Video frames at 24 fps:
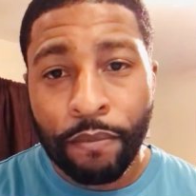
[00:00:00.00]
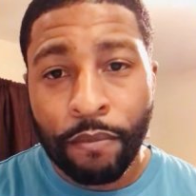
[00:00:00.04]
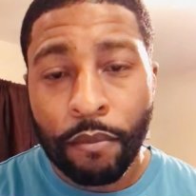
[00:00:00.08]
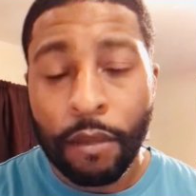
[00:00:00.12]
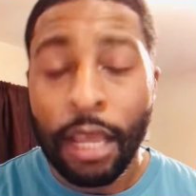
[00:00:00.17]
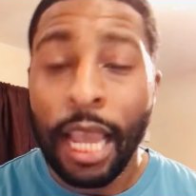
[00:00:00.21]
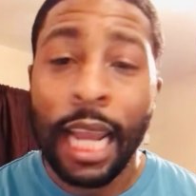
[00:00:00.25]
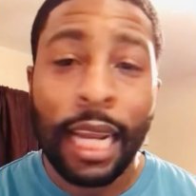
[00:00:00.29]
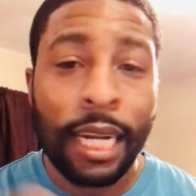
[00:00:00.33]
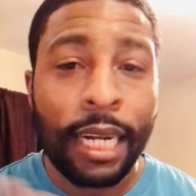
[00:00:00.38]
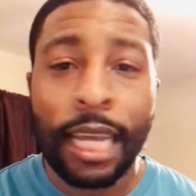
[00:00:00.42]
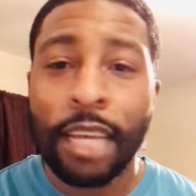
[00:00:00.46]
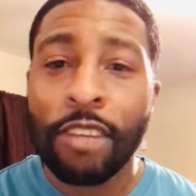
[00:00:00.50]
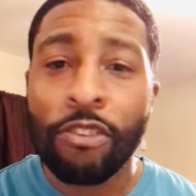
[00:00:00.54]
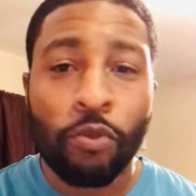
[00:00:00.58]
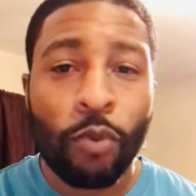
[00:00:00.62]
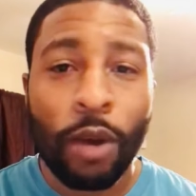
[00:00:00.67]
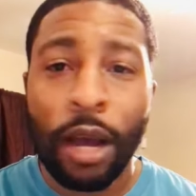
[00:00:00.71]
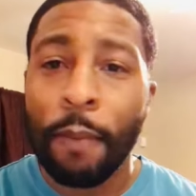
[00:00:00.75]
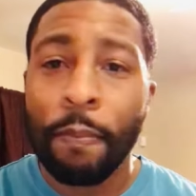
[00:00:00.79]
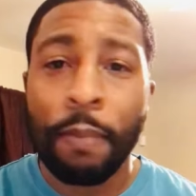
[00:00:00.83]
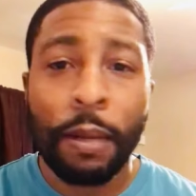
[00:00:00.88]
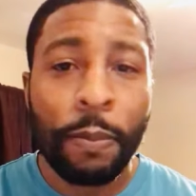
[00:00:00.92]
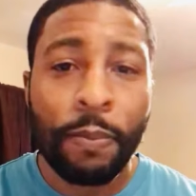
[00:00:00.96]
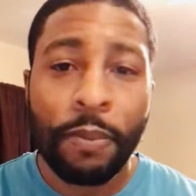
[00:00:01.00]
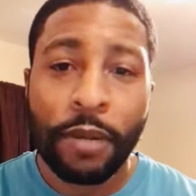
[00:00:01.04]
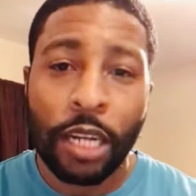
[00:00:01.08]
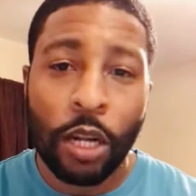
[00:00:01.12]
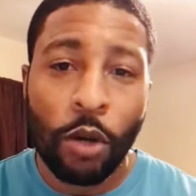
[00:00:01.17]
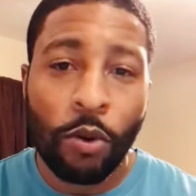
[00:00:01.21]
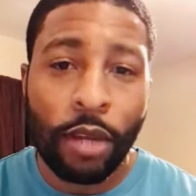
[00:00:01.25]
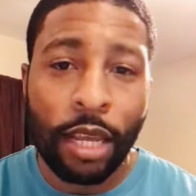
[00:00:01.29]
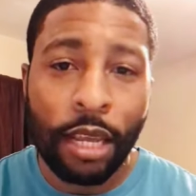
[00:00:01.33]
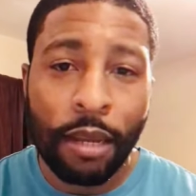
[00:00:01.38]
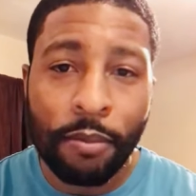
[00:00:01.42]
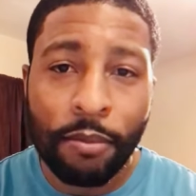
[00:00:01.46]
And that's why people don't
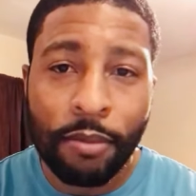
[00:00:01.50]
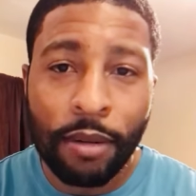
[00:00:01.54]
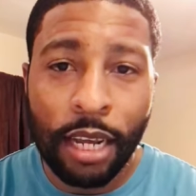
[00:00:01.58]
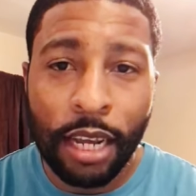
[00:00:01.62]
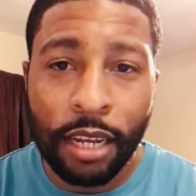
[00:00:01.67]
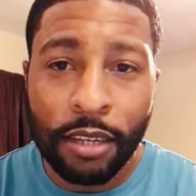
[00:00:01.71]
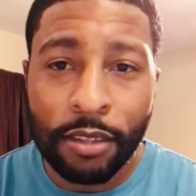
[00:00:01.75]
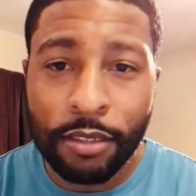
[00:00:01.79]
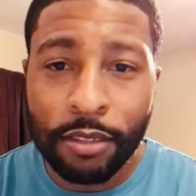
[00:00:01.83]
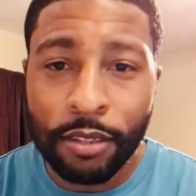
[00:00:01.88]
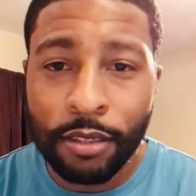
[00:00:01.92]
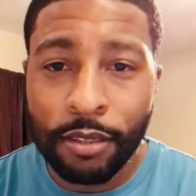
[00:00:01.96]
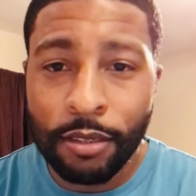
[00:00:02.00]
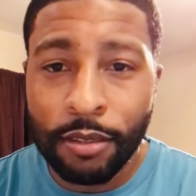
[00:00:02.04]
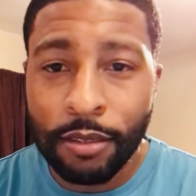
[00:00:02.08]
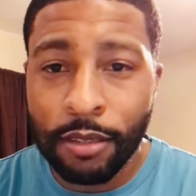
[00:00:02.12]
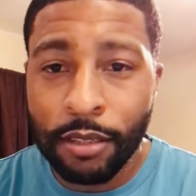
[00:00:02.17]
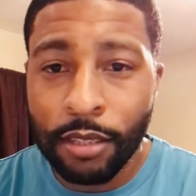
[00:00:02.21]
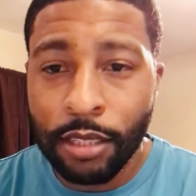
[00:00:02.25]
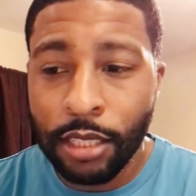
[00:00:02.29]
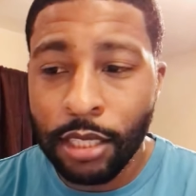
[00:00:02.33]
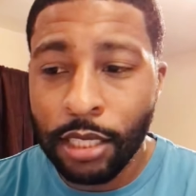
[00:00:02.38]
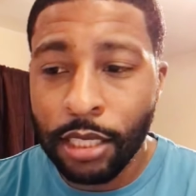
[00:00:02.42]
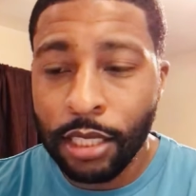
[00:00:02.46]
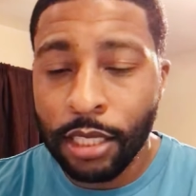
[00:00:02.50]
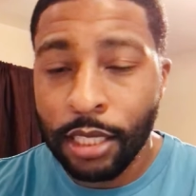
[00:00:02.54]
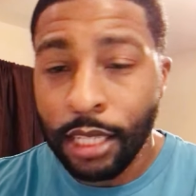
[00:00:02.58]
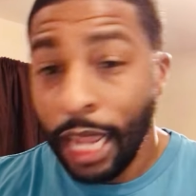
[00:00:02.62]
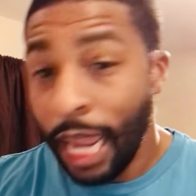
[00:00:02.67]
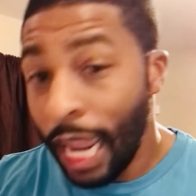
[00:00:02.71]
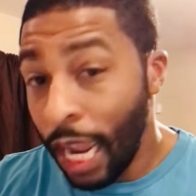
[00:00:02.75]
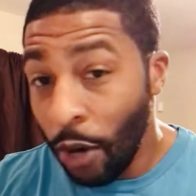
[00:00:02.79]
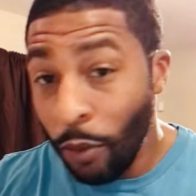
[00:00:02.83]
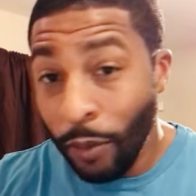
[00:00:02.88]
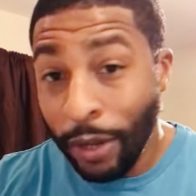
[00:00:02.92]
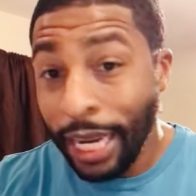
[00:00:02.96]
get blessed.
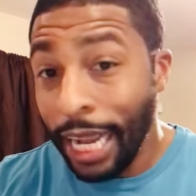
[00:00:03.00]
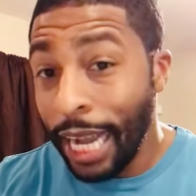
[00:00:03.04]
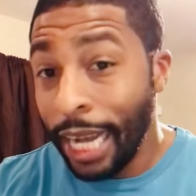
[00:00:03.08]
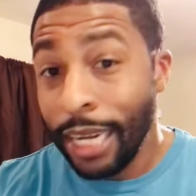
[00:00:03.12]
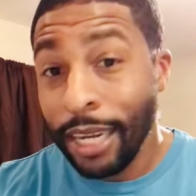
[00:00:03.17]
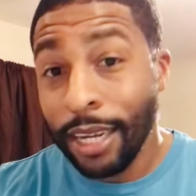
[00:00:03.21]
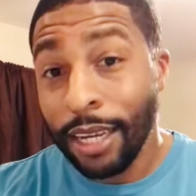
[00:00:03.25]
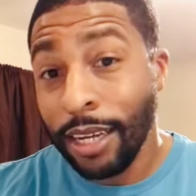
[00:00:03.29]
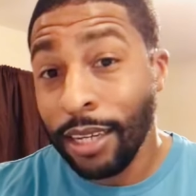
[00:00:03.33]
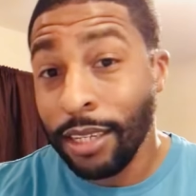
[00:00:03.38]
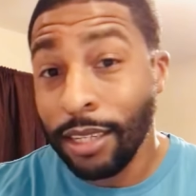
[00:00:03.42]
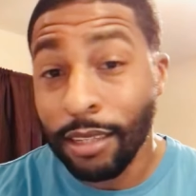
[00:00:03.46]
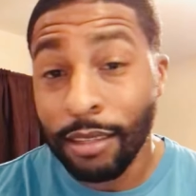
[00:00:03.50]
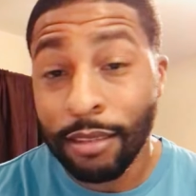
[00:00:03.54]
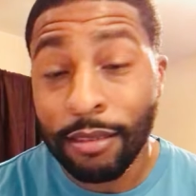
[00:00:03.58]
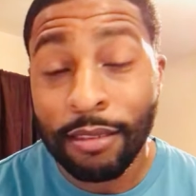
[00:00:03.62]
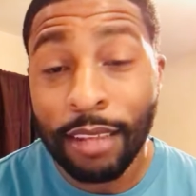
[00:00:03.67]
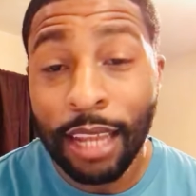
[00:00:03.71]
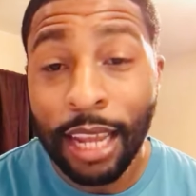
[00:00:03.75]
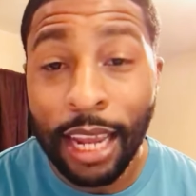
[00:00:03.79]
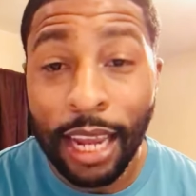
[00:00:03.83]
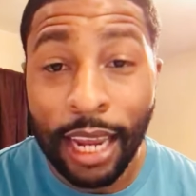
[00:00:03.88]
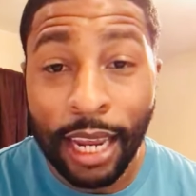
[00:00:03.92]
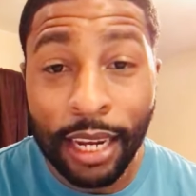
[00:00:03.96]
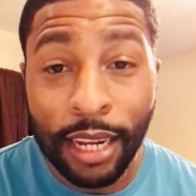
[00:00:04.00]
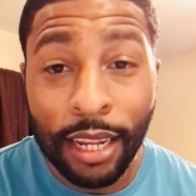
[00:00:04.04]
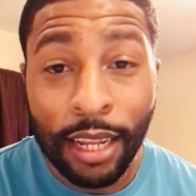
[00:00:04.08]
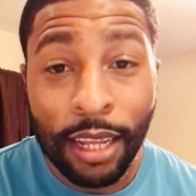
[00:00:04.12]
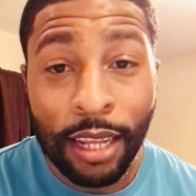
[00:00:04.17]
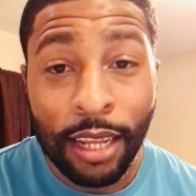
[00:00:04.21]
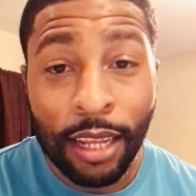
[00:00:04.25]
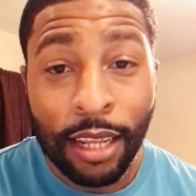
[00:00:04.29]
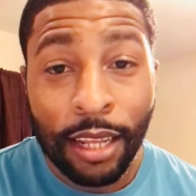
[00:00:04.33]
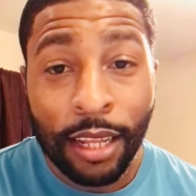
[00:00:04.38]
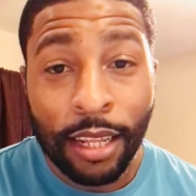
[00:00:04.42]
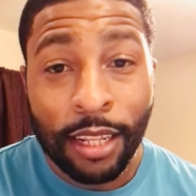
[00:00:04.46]
And we got to understand
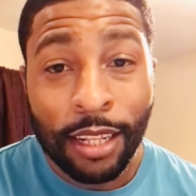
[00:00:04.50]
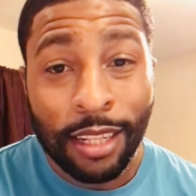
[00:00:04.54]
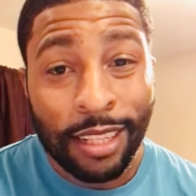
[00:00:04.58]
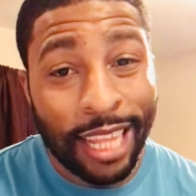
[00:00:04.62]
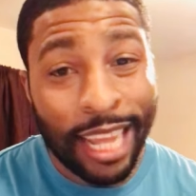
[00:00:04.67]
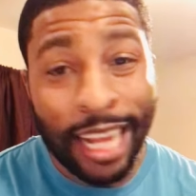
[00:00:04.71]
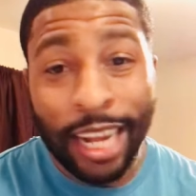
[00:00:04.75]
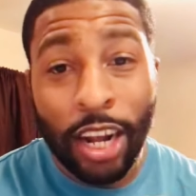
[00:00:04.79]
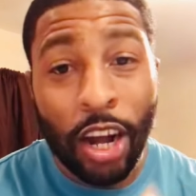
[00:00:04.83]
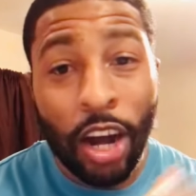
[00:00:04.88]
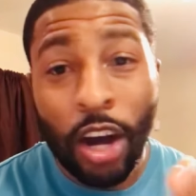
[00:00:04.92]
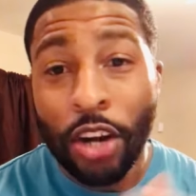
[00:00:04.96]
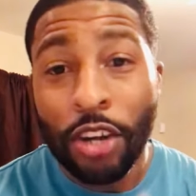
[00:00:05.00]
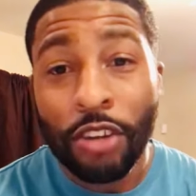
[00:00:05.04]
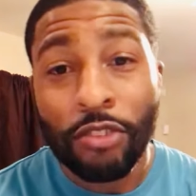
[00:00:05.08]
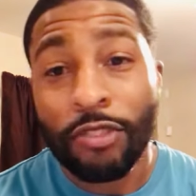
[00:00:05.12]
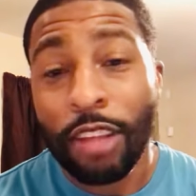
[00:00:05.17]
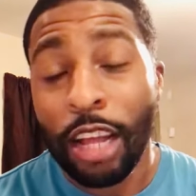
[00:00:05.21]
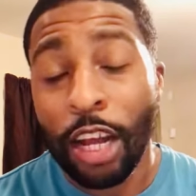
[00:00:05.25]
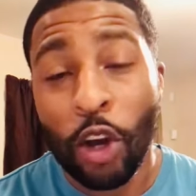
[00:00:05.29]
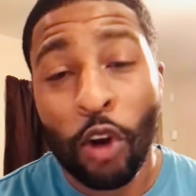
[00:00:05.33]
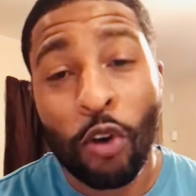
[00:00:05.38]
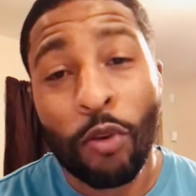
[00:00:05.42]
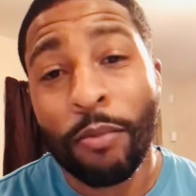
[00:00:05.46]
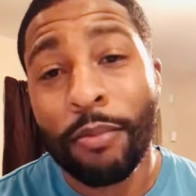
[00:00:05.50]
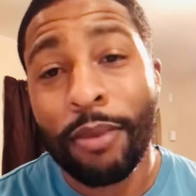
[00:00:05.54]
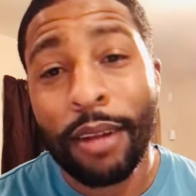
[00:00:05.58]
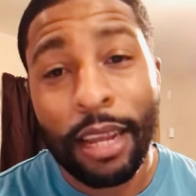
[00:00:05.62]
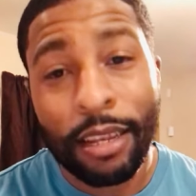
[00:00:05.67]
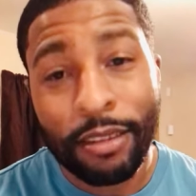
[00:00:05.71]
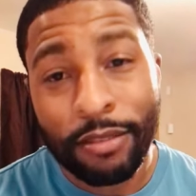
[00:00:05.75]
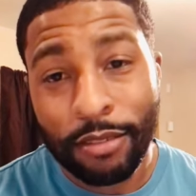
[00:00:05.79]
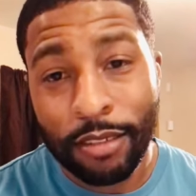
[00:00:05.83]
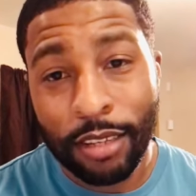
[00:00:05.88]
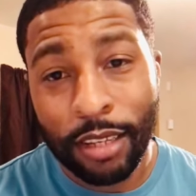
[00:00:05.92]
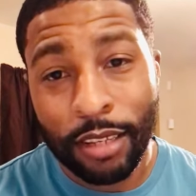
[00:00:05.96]
that God is not going to
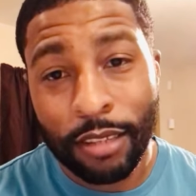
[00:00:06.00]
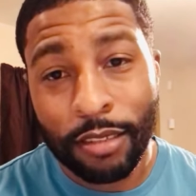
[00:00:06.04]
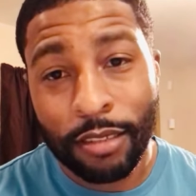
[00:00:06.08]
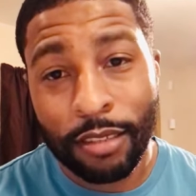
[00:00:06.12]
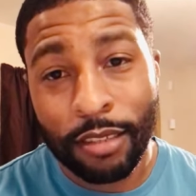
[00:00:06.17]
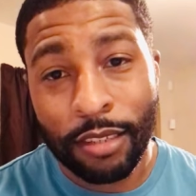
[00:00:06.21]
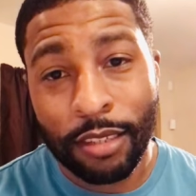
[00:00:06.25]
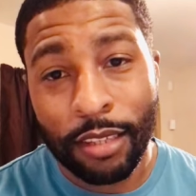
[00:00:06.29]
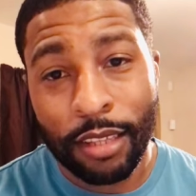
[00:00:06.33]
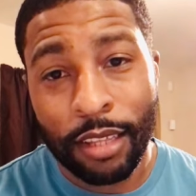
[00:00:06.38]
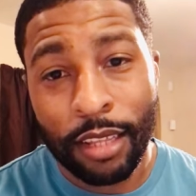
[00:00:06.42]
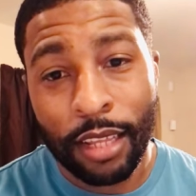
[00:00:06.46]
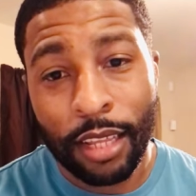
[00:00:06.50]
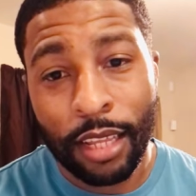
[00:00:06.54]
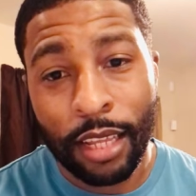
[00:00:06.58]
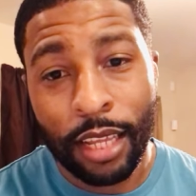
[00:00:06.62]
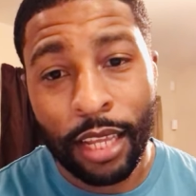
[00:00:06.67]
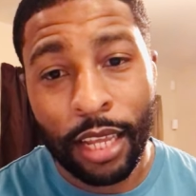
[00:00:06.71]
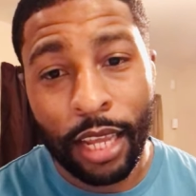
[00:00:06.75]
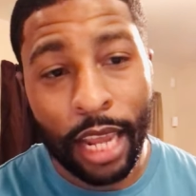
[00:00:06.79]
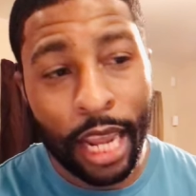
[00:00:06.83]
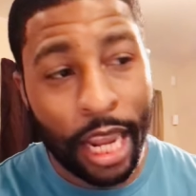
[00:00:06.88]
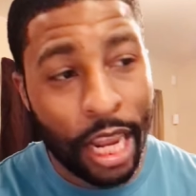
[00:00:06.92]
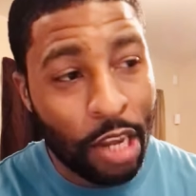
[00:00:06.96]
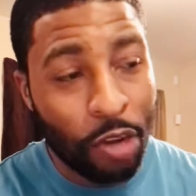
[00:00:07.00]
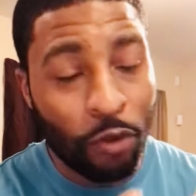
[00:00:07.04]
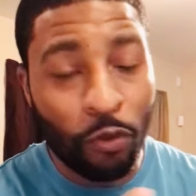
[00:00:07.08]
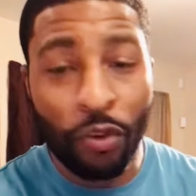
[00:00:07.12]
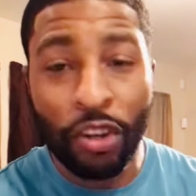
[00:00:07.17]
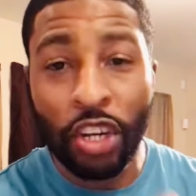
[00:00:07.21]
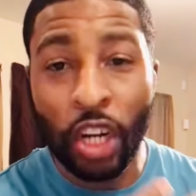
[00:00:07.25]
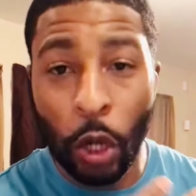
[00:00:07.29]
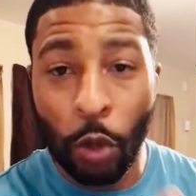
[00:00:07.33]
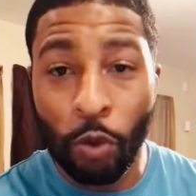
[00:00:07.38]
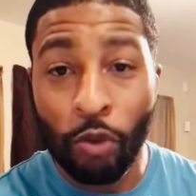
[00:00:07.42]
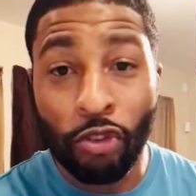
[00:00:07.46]
bless us if we
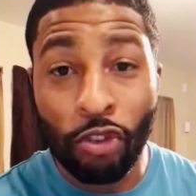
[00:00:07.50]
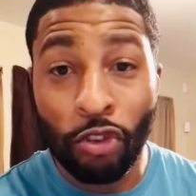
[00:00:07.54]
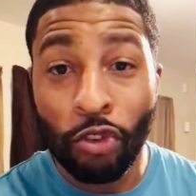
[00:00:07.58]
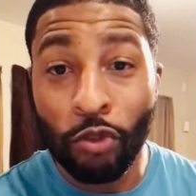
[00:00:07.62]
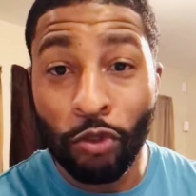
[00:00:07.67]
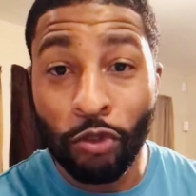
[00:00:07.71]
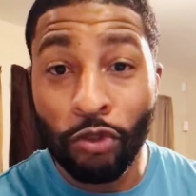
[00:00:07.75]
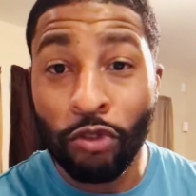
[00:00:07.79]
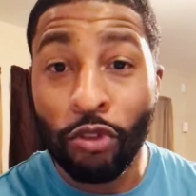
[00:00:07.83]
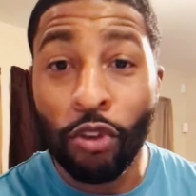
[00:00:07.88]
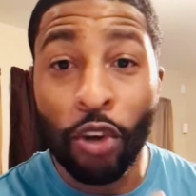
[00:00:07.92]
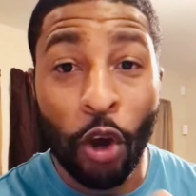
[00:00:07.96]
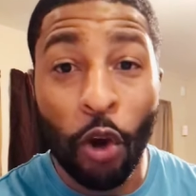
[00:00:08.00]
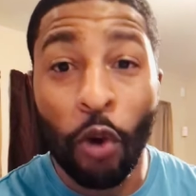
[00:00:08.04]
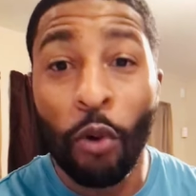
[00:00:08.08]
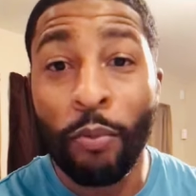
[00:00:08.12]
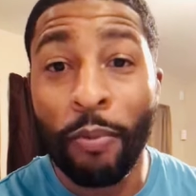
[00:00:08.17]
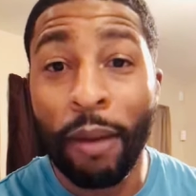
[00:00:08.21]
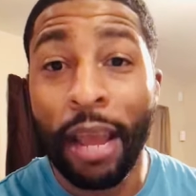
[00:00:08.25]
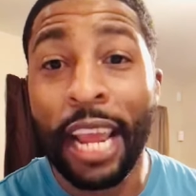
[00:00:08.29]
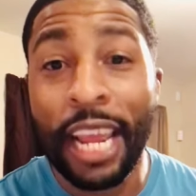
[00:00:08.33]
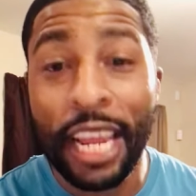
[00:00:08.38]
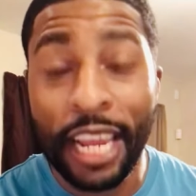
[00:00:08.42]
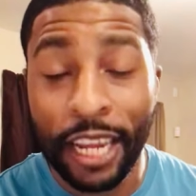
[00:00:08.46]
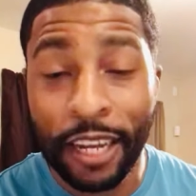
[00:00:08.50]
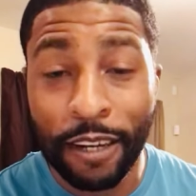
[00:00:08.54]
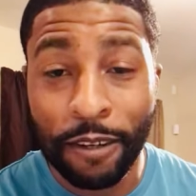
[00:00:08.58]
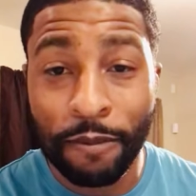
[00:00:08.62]
don't choose to obey him.